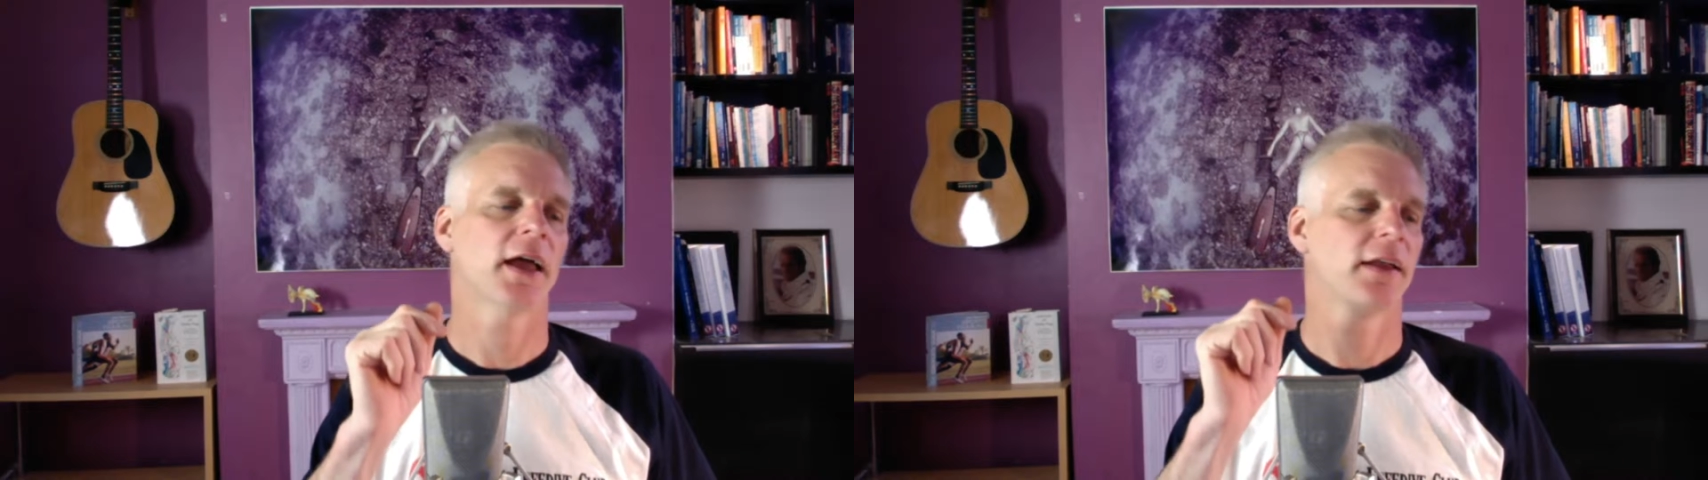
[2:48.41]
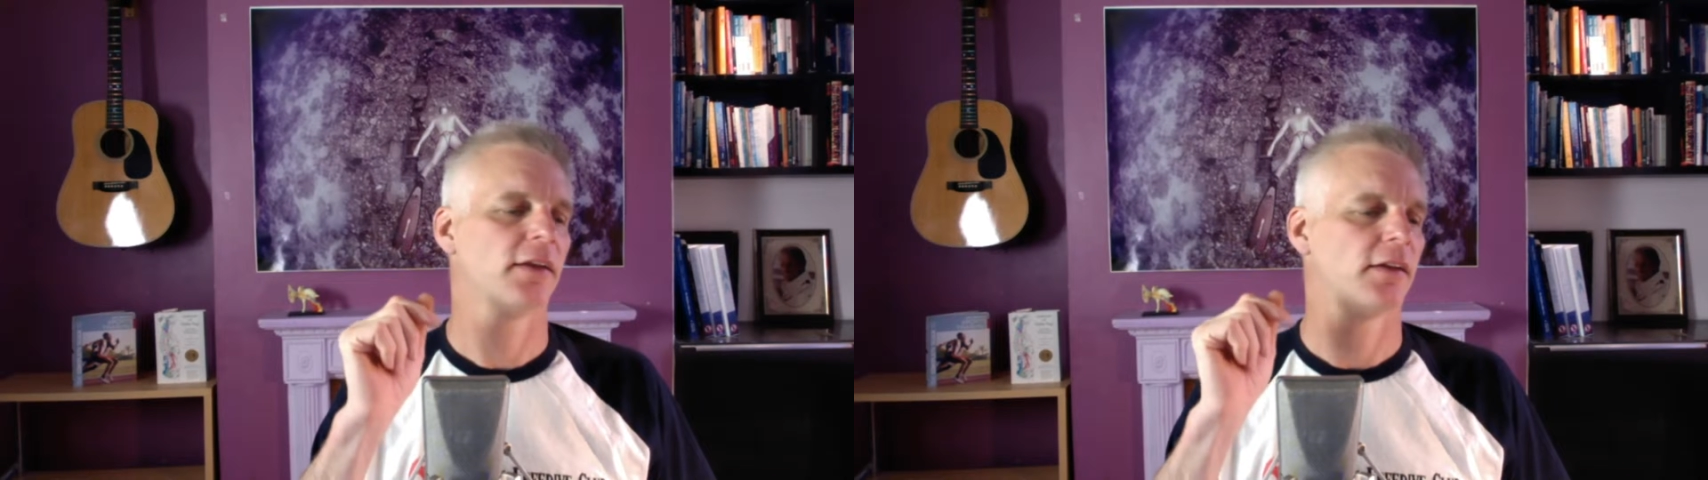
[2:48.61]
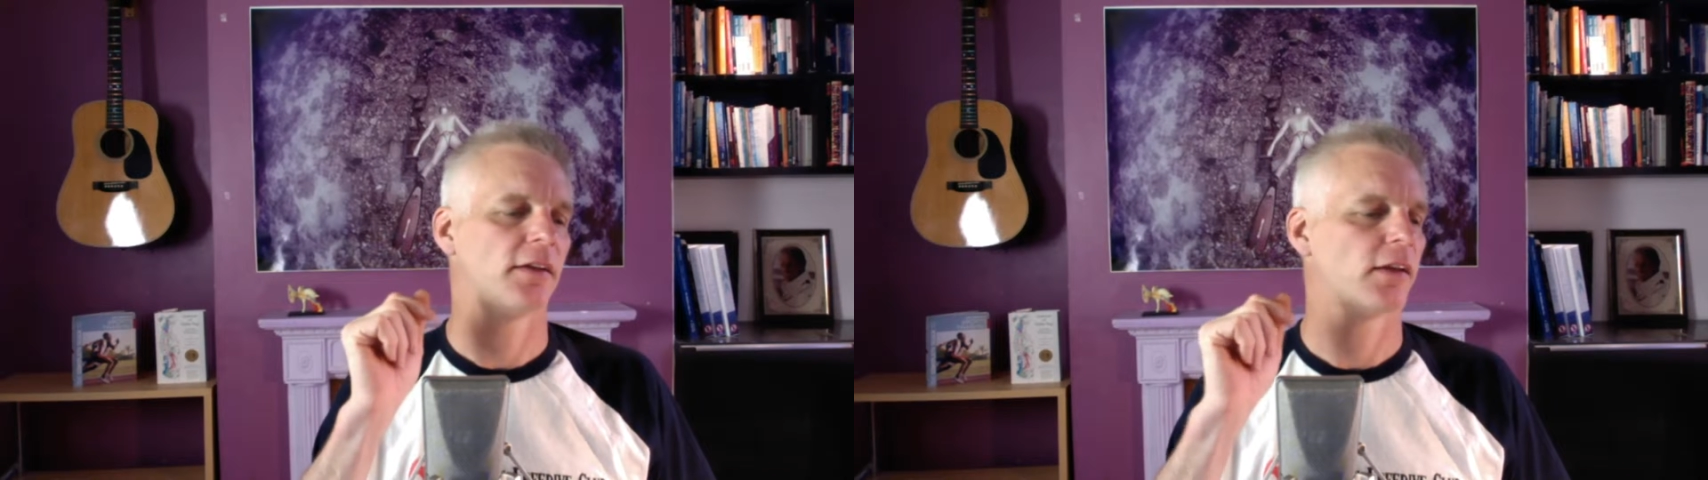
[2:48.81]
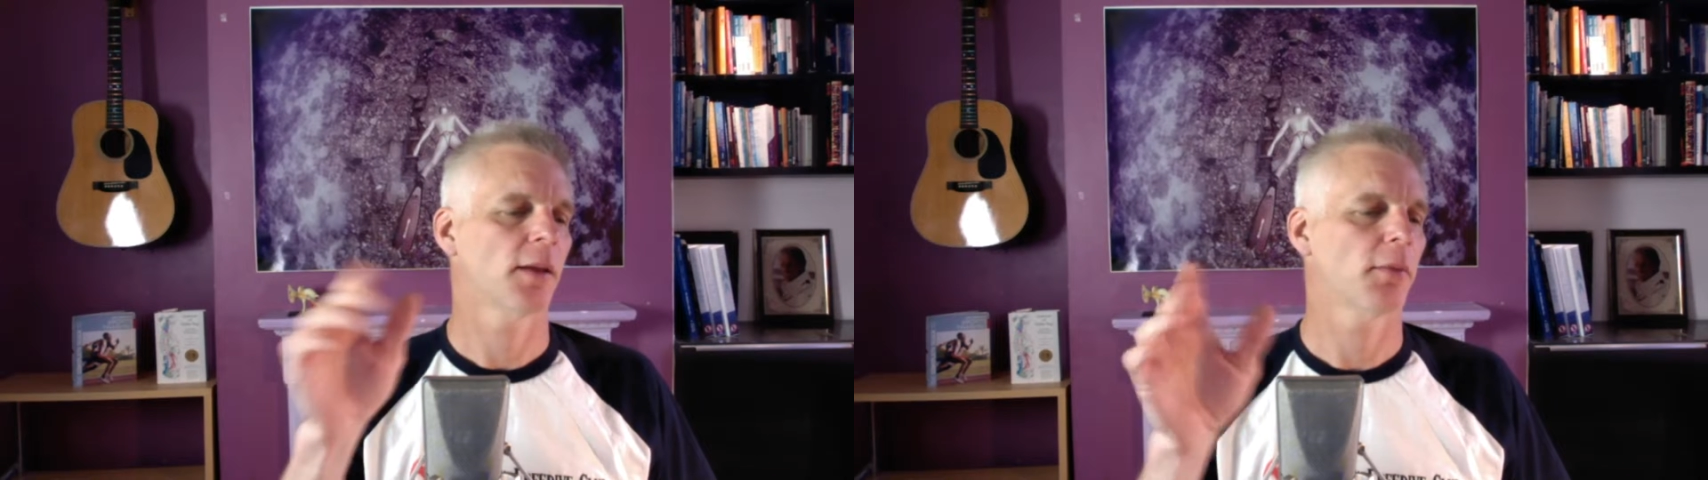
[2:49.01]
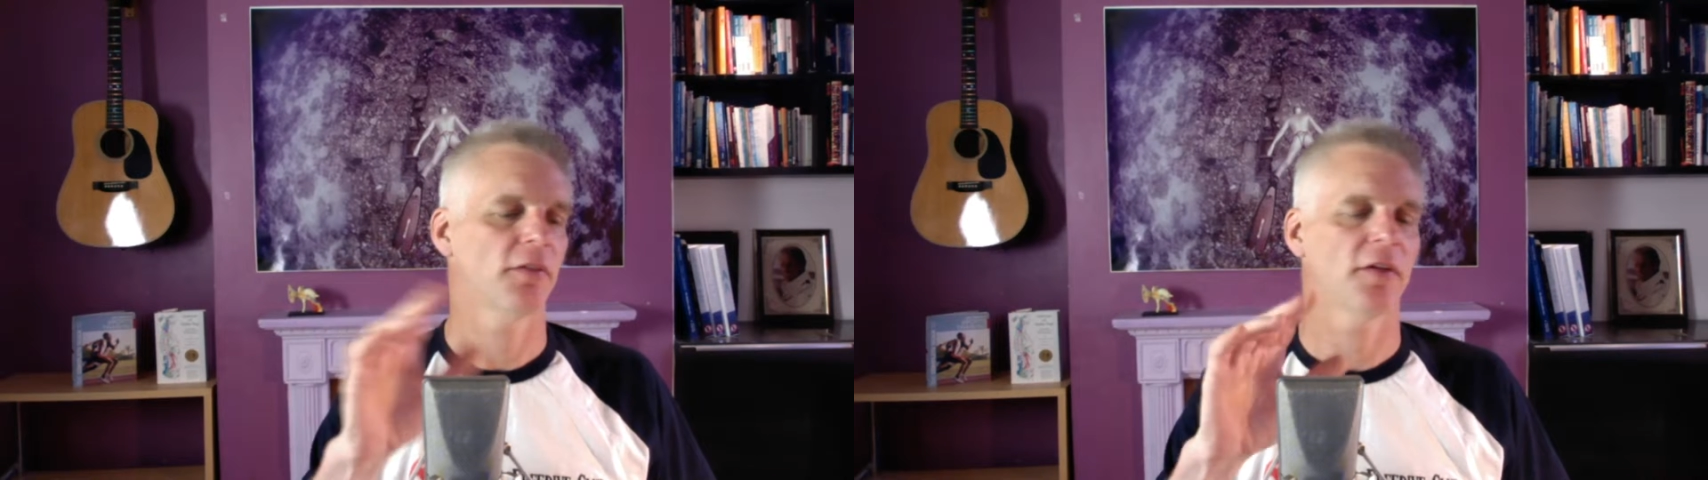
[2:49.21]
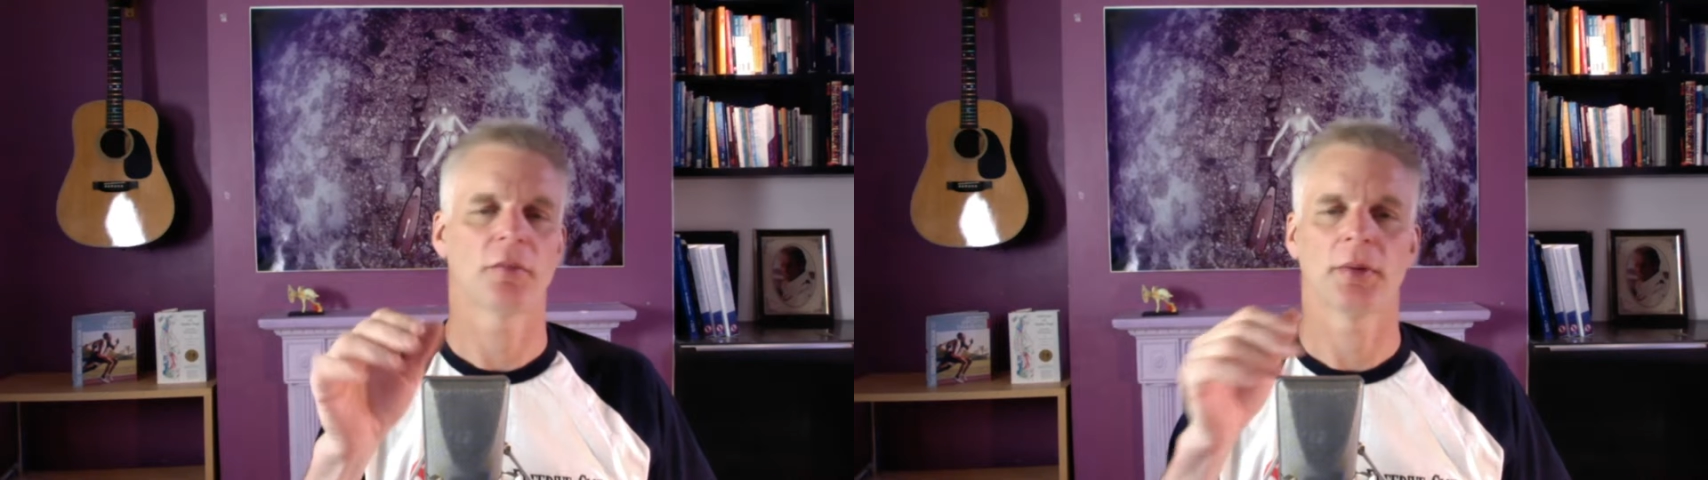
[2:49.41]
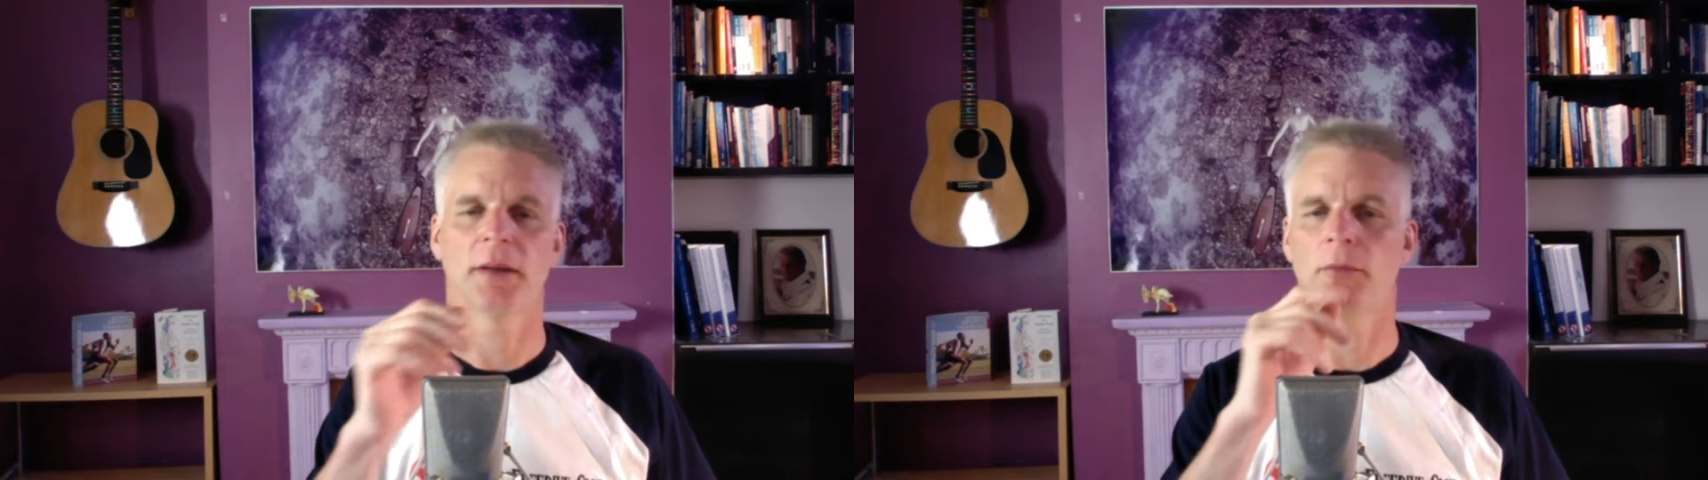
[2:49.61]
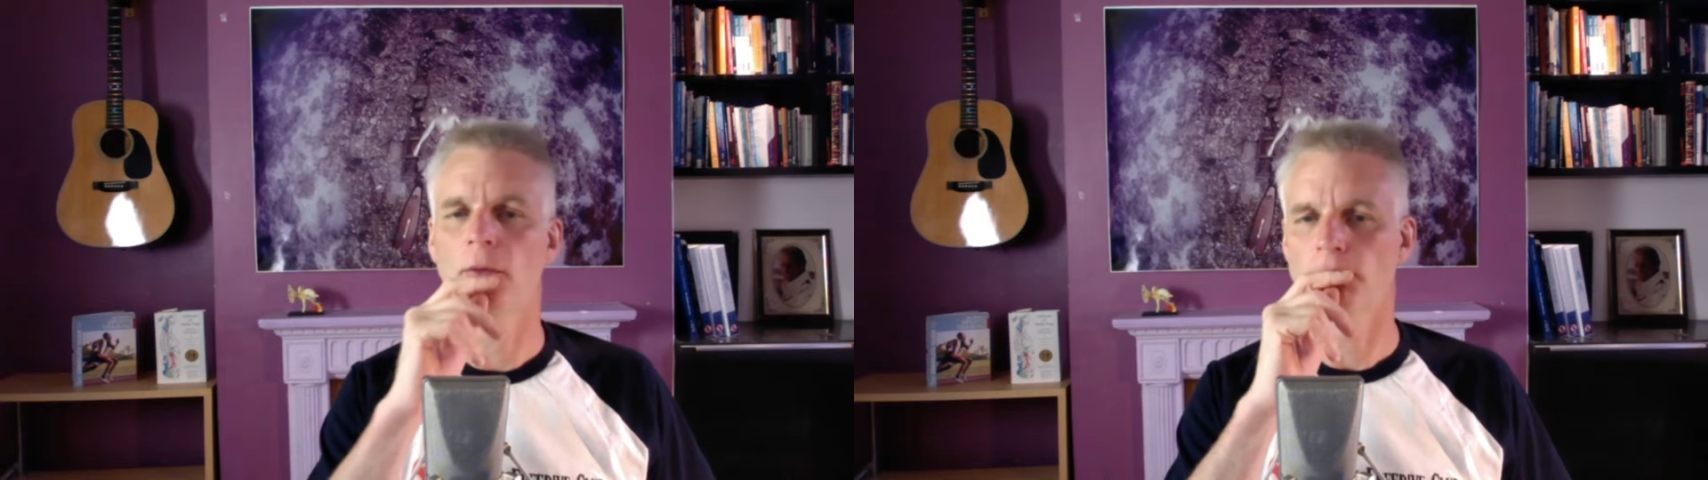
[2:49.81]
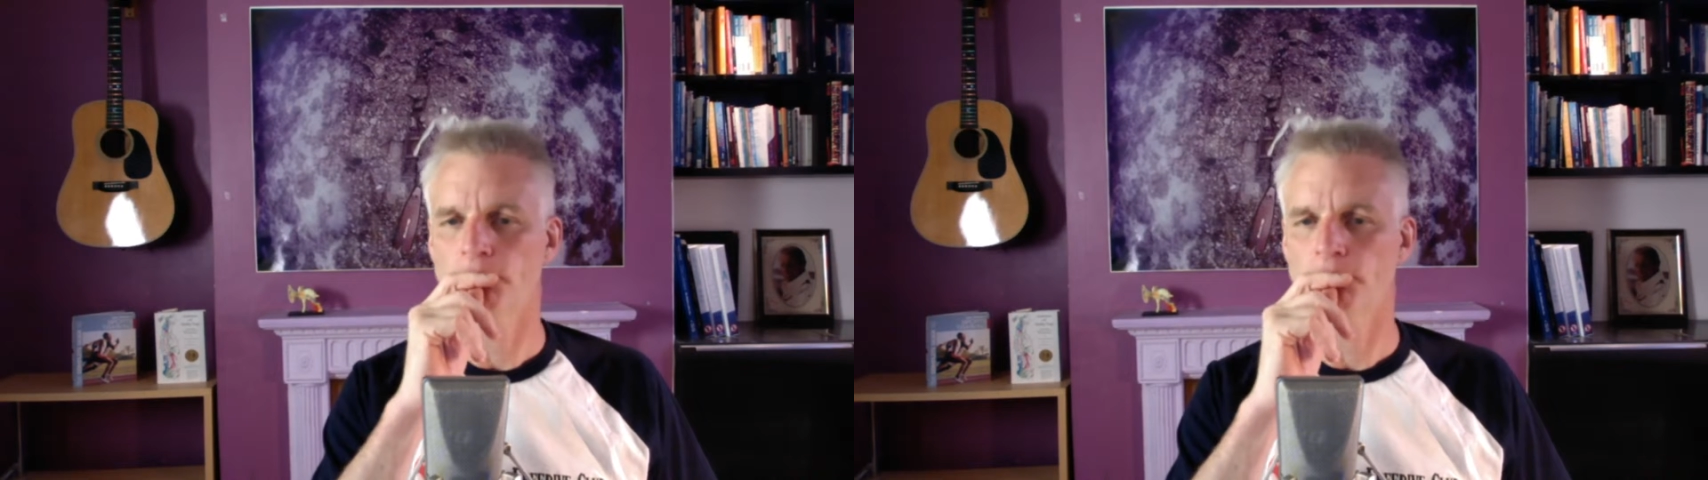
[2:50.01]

and a couple of other people.